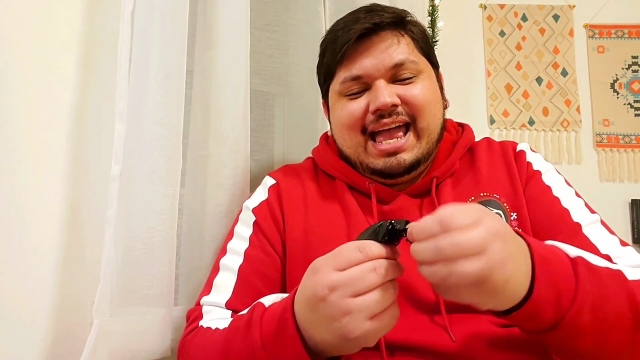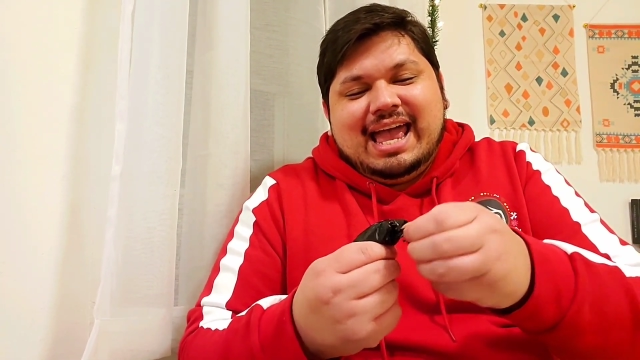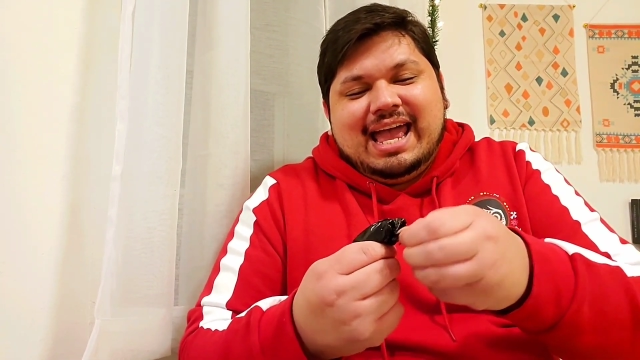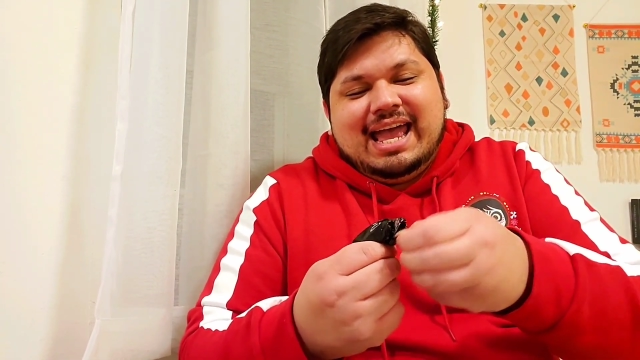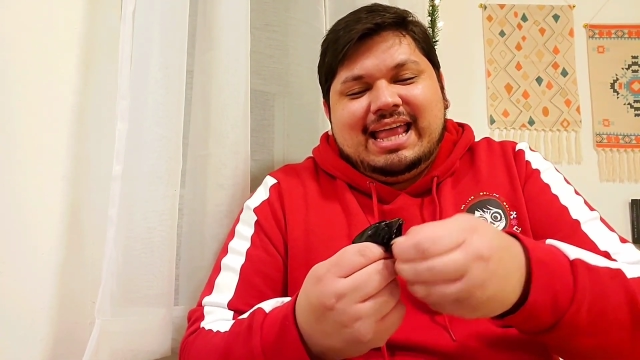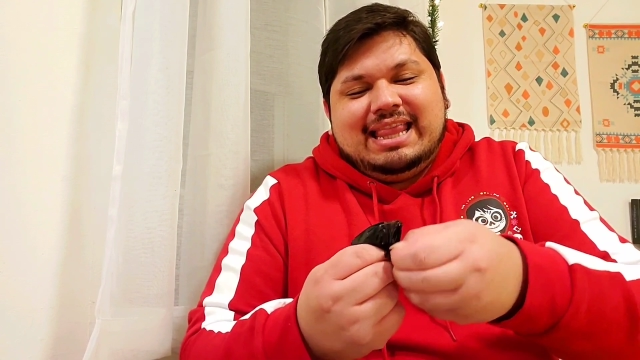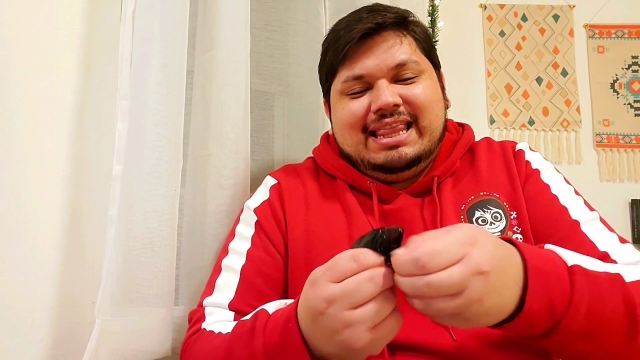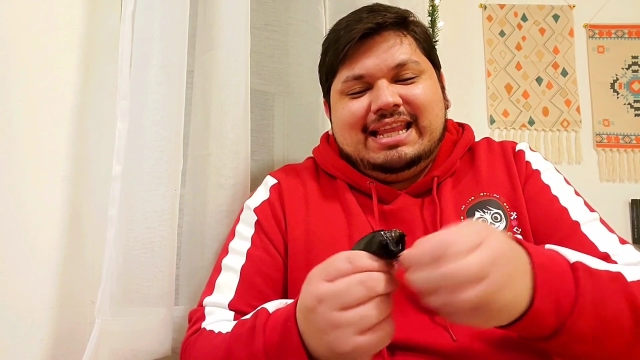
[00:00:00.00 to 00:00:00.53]

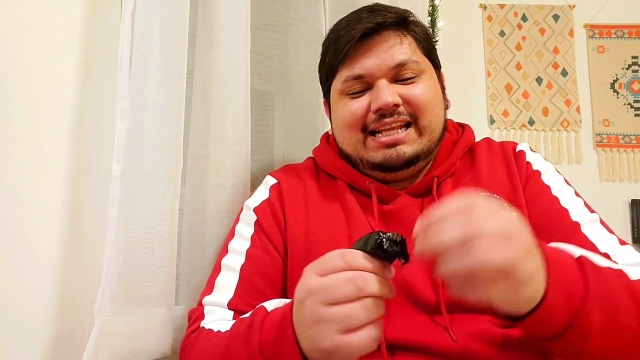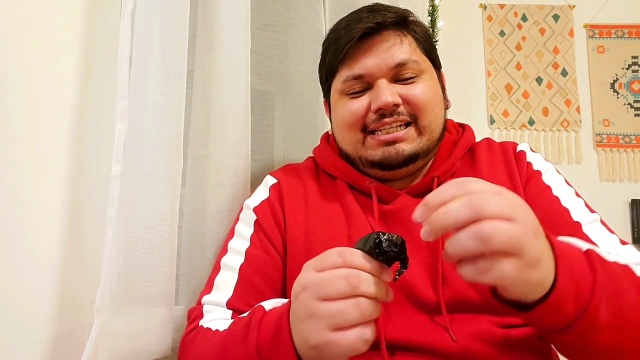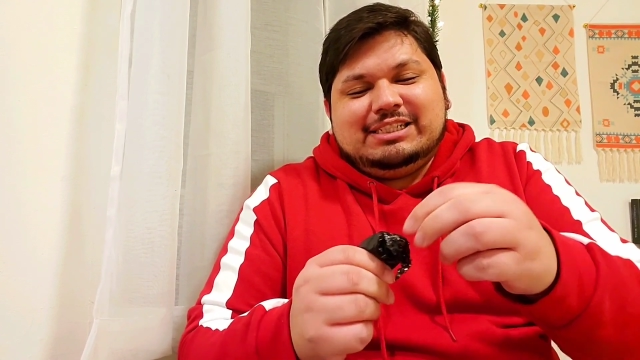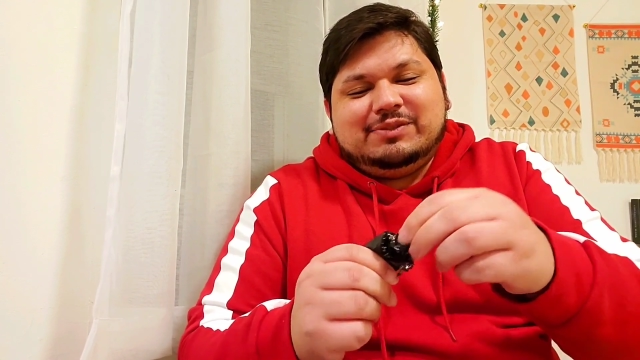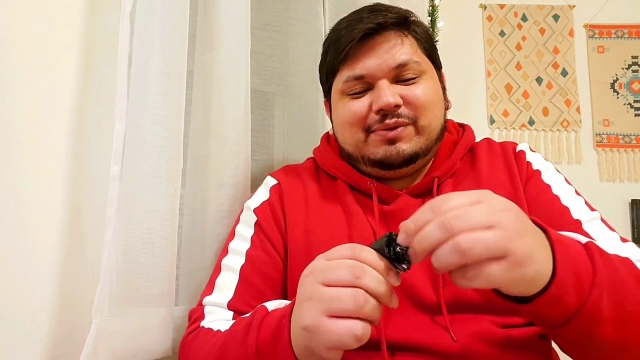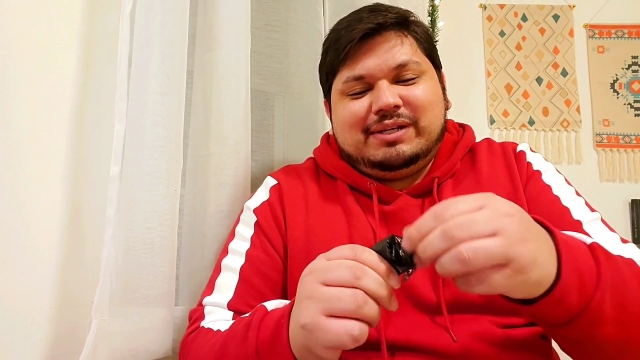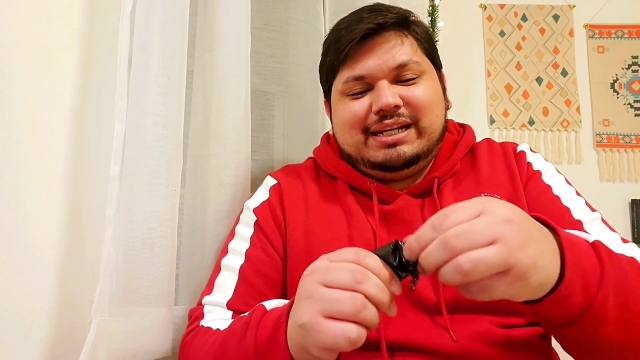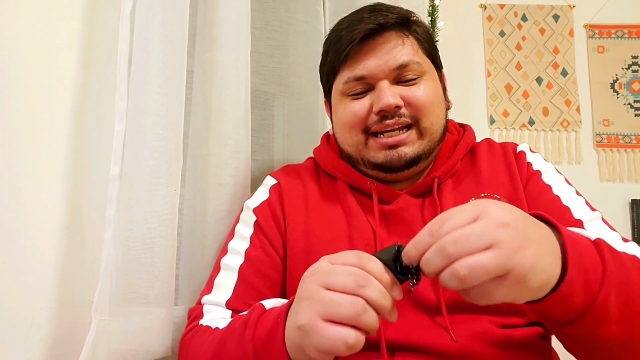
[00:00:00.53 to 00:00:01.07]
And
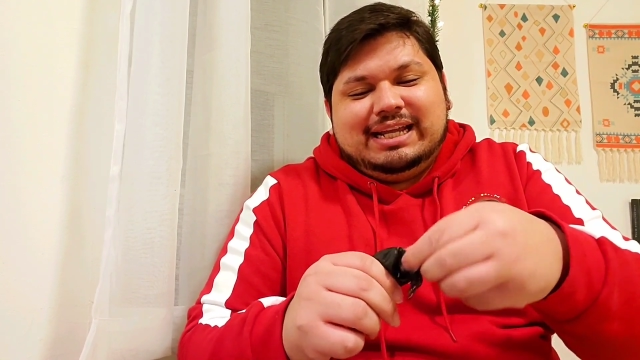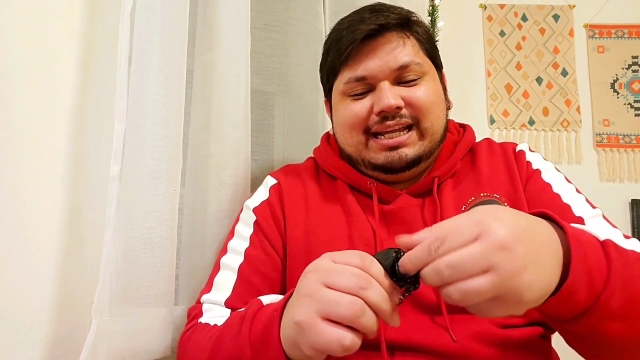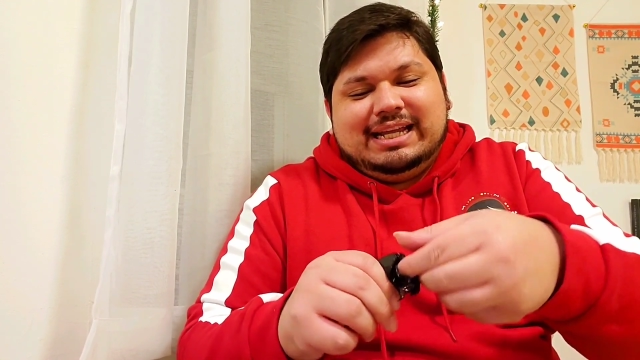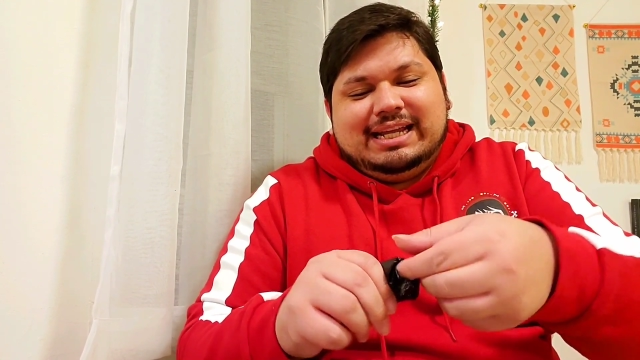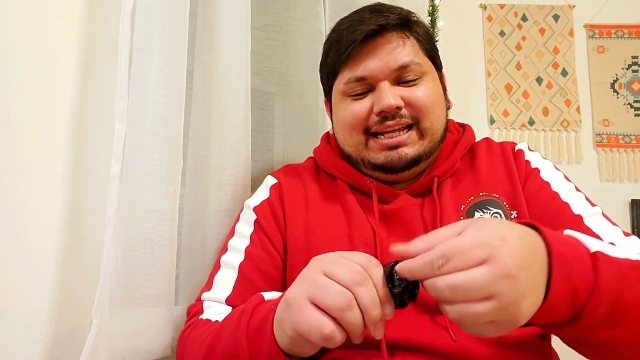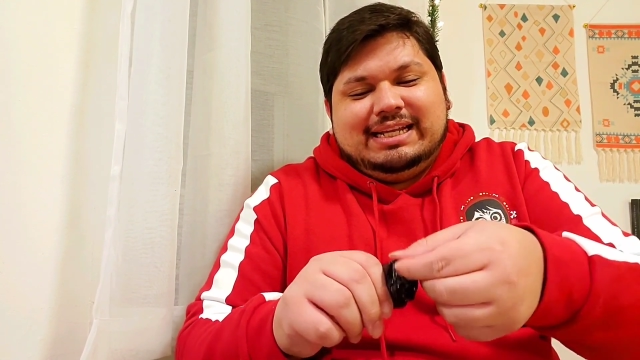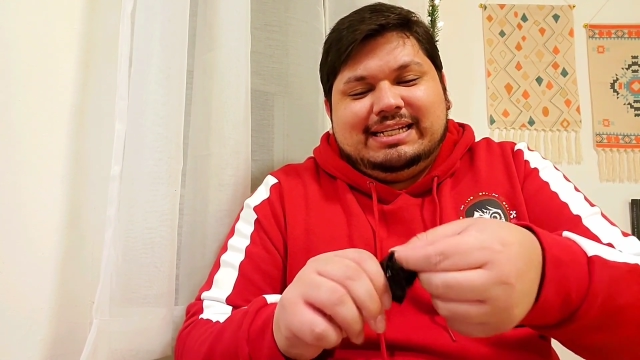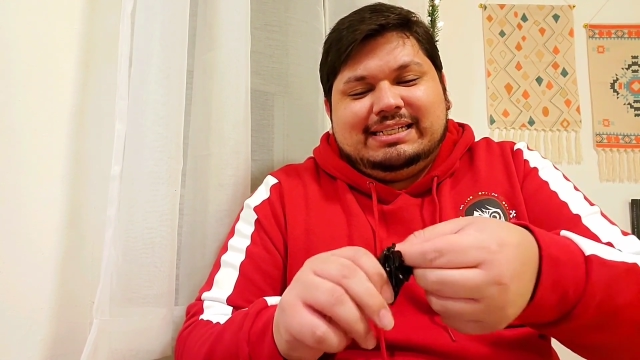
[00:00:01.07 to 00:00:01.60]
this one
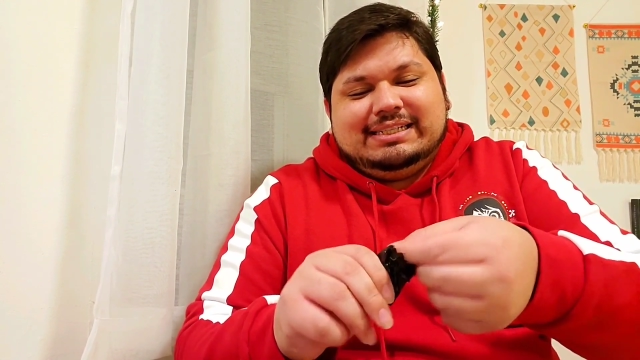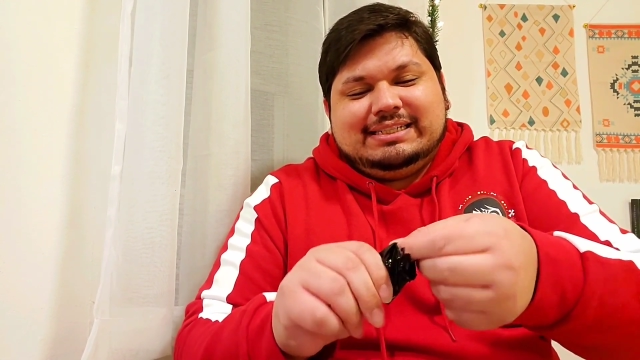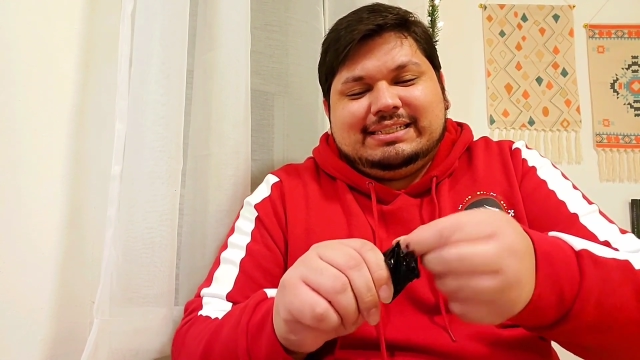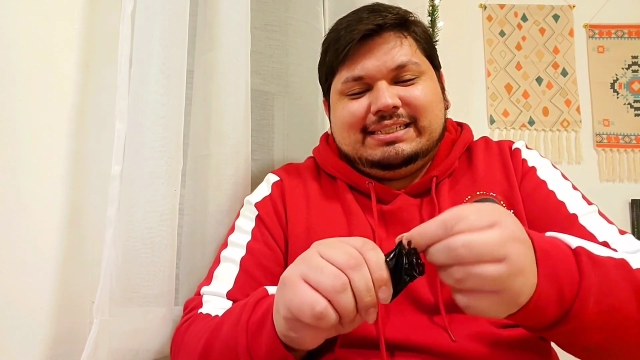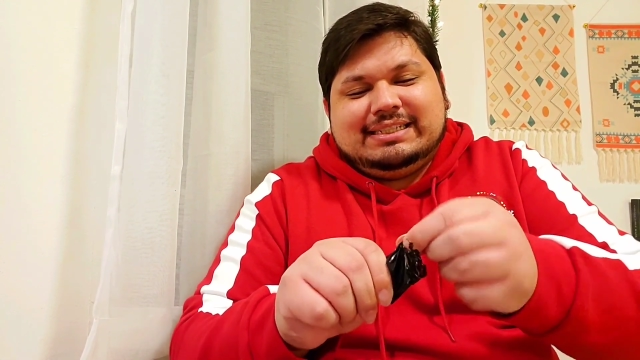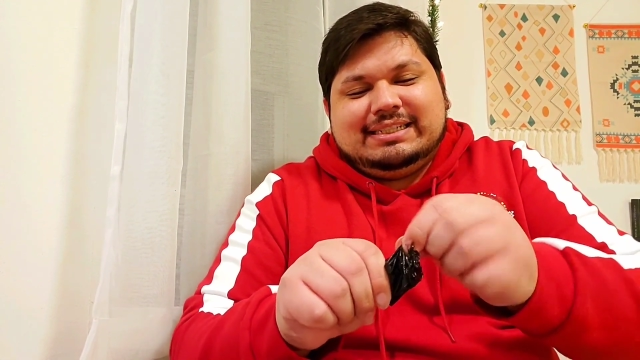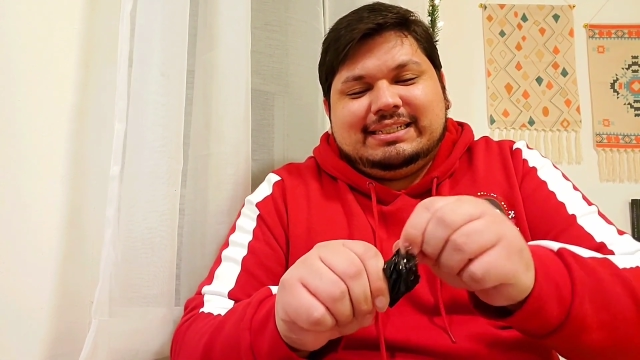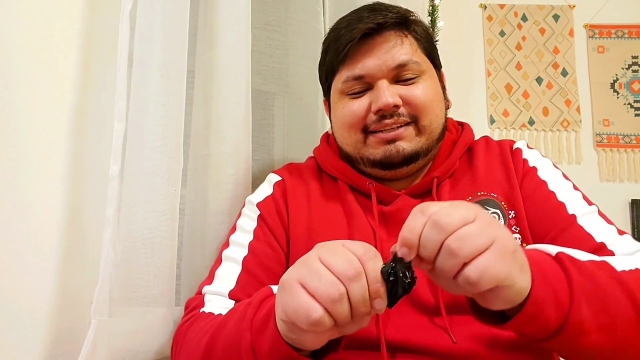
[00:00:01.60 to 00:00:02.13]

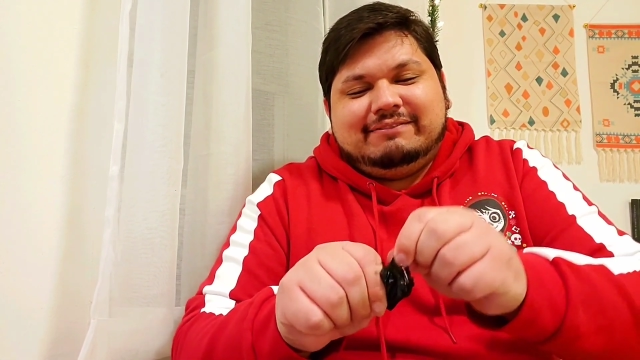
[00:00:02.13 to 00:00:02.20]
is,